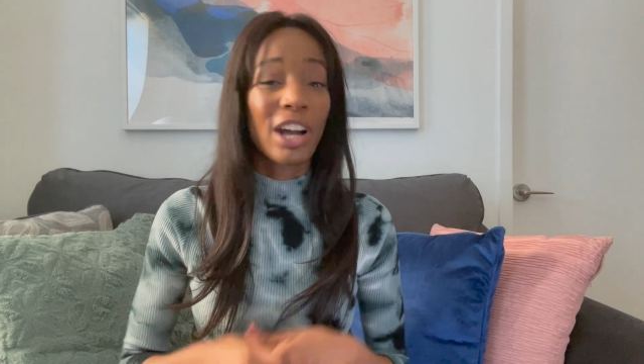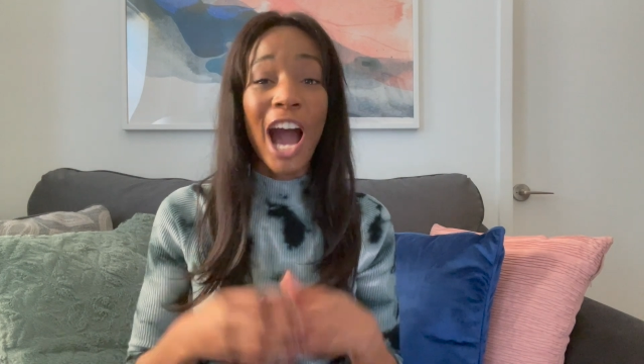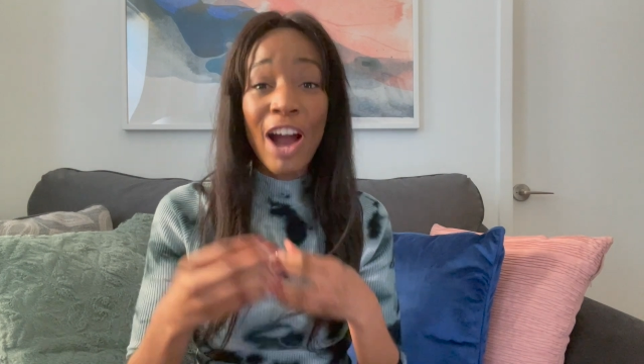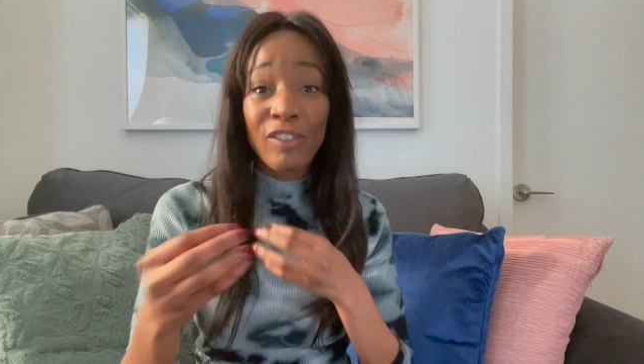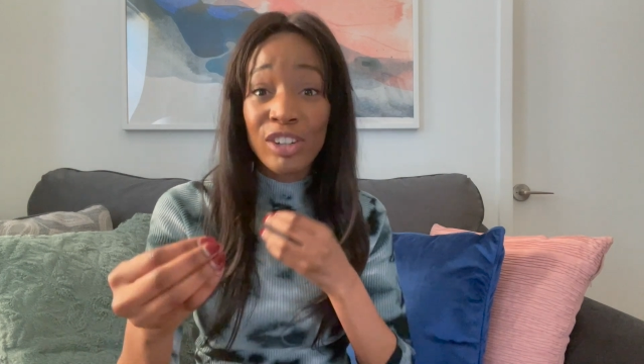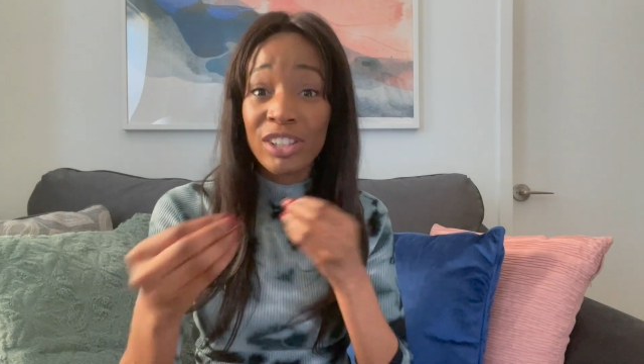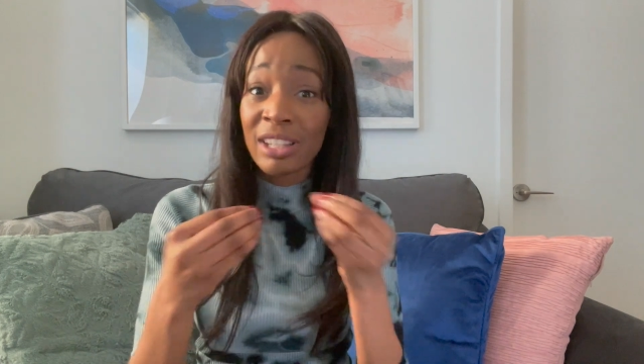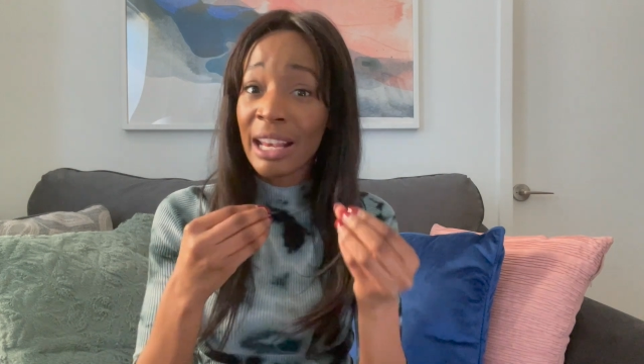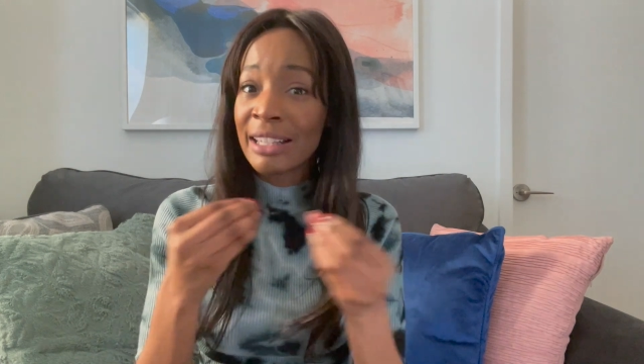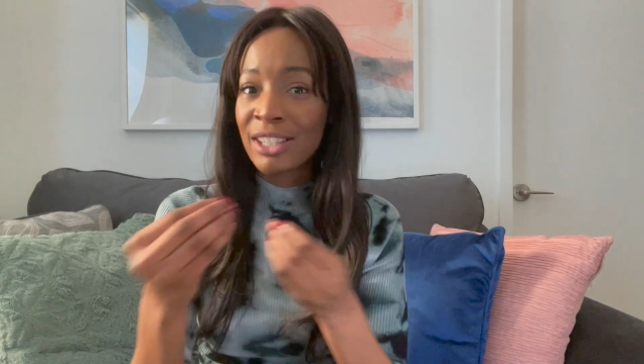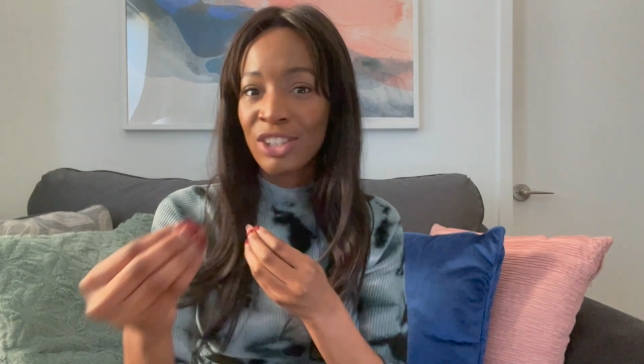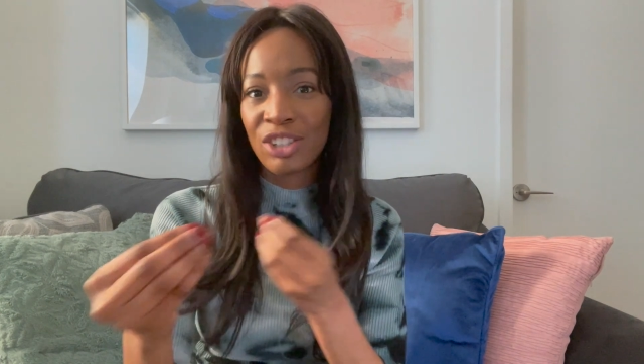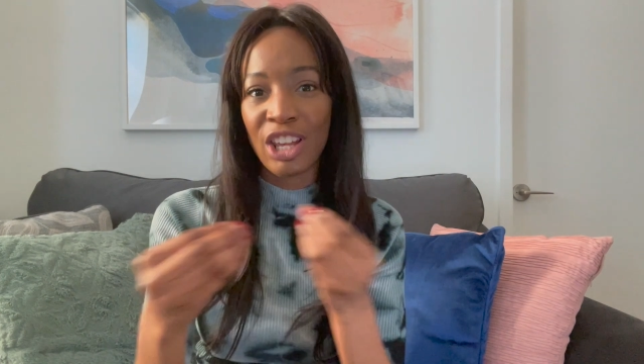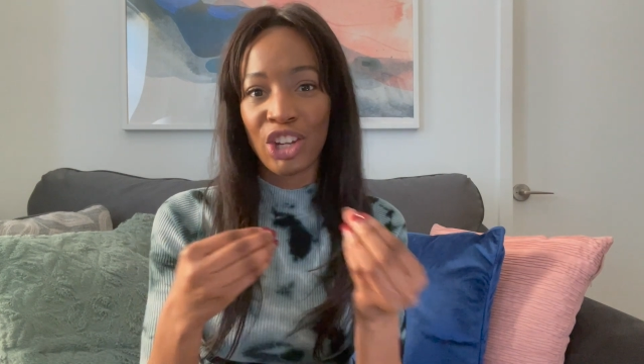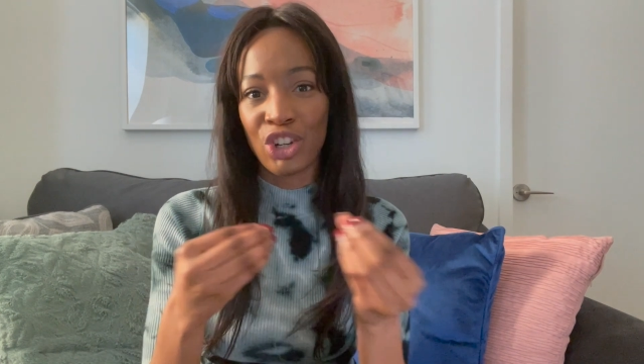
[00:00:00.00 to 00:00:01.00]

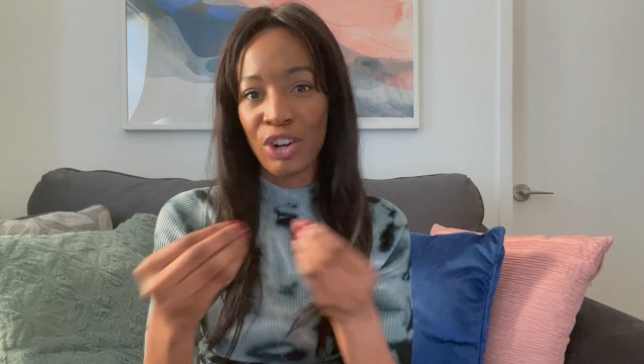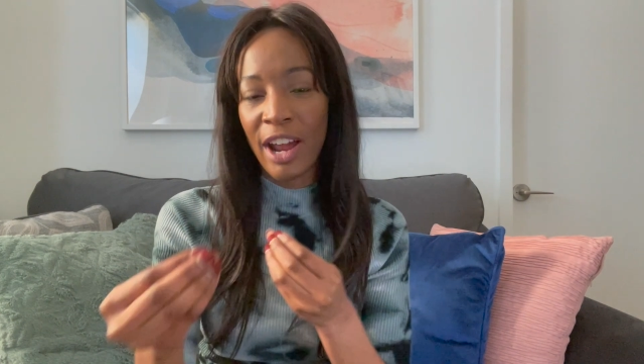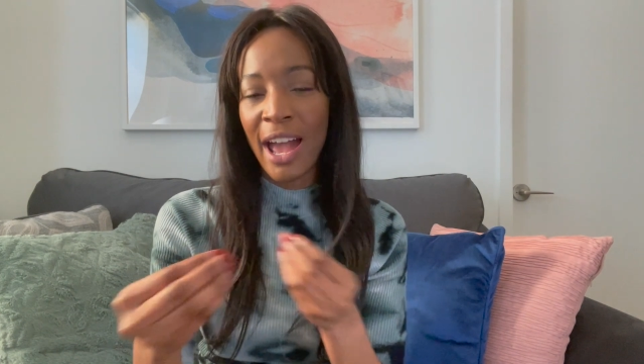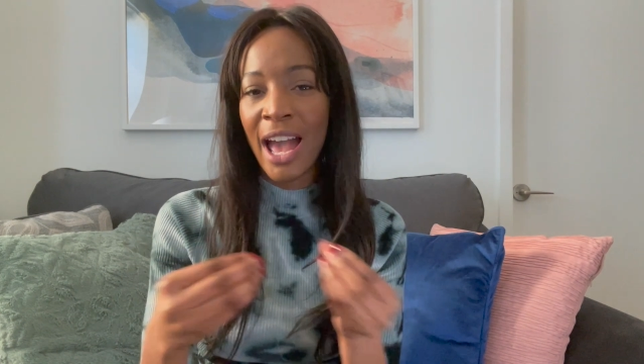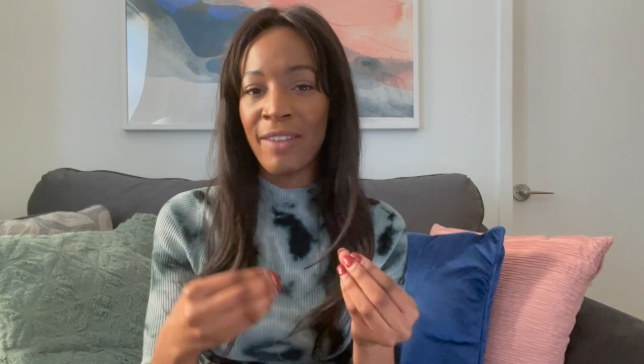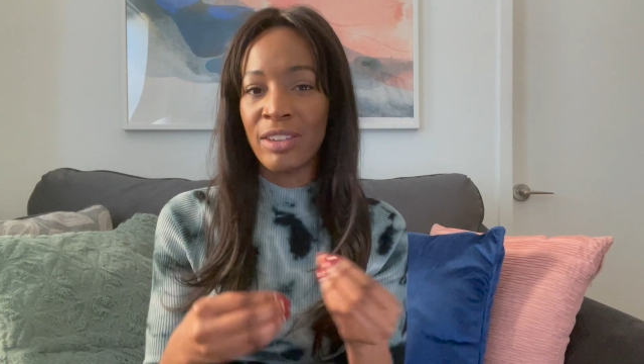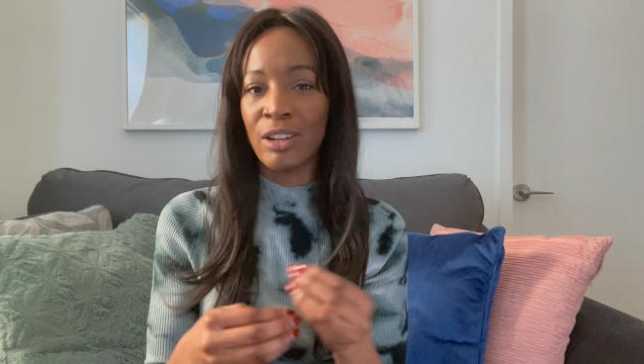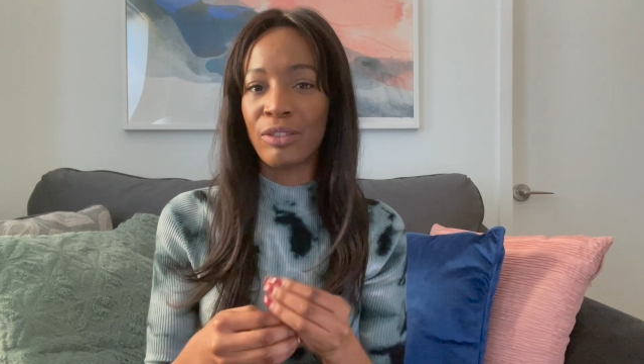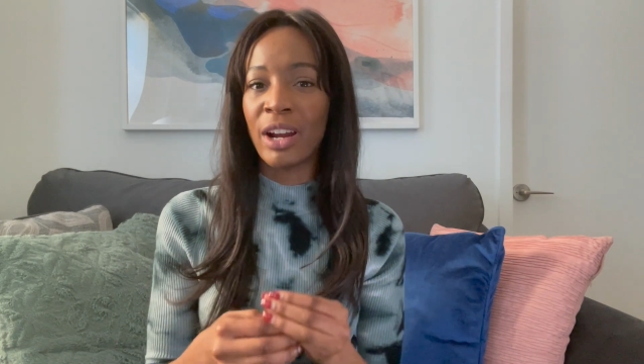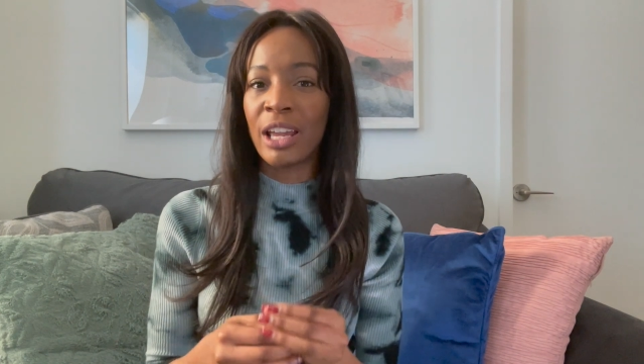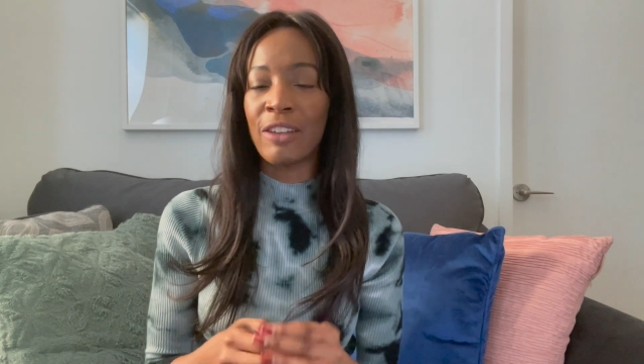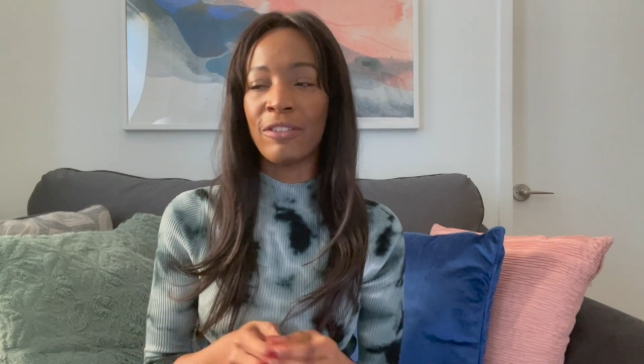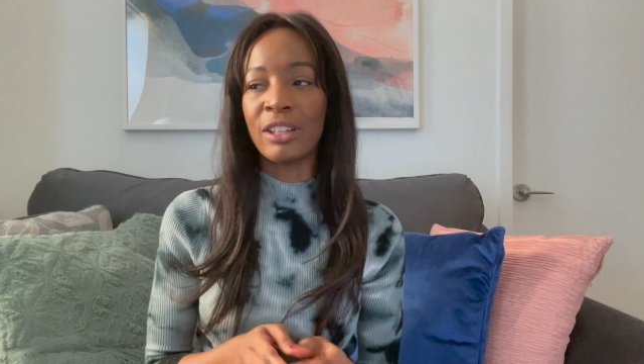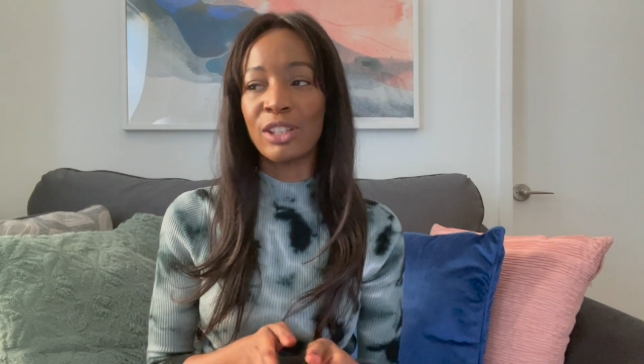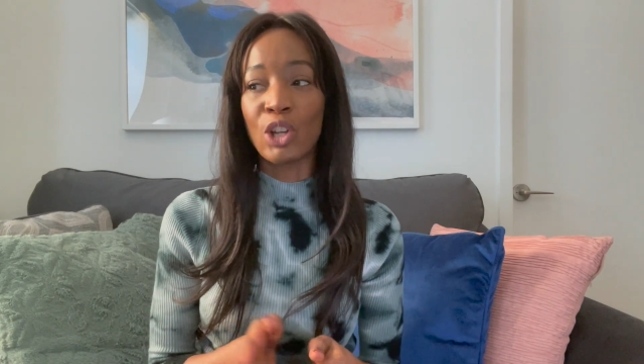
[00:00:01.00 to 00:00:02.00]
conversations that you're having,
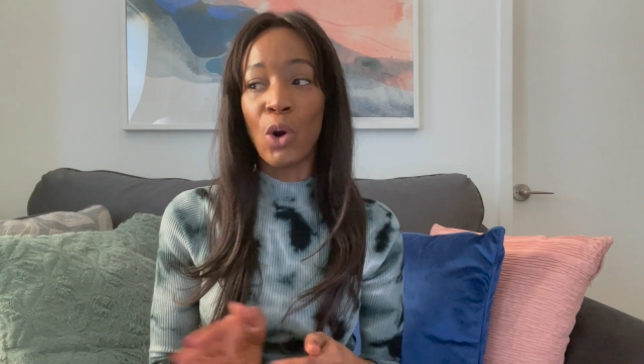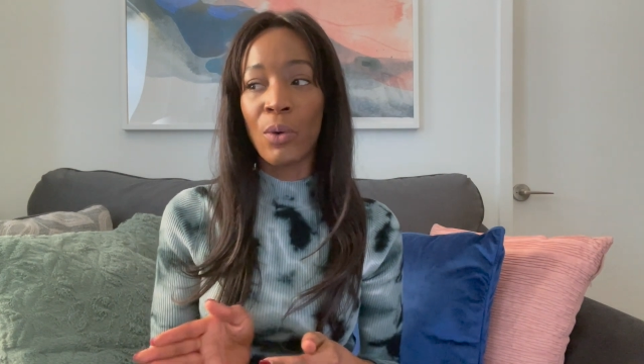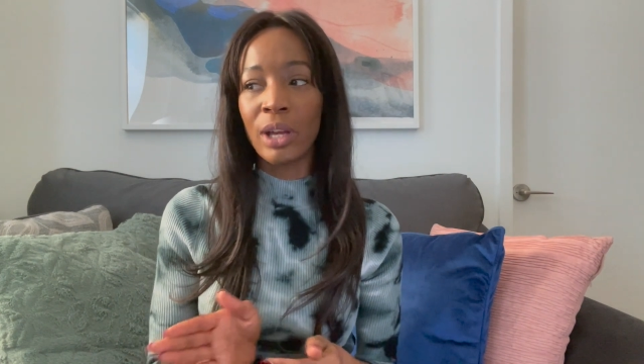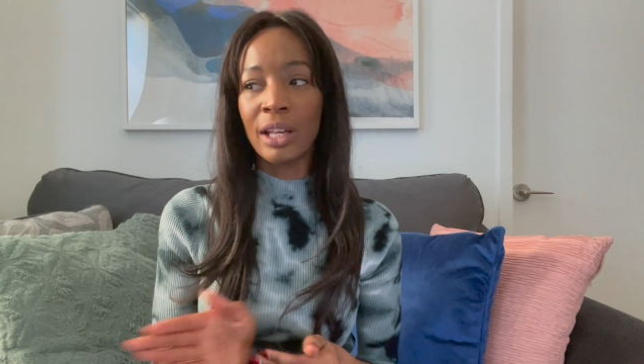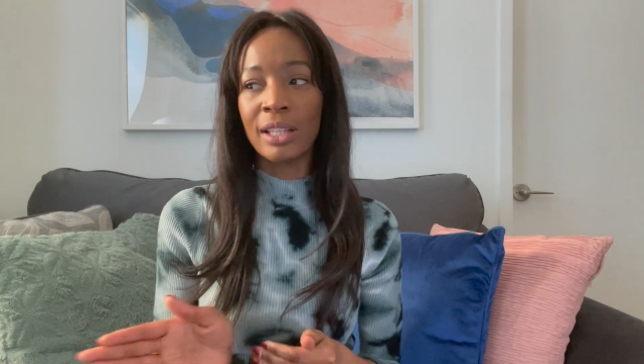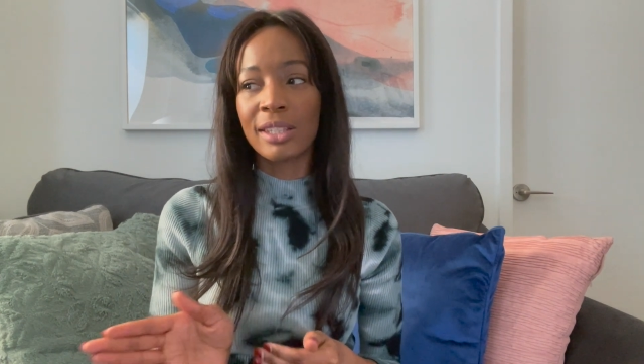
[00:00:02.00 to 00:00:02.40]
right? If it's going a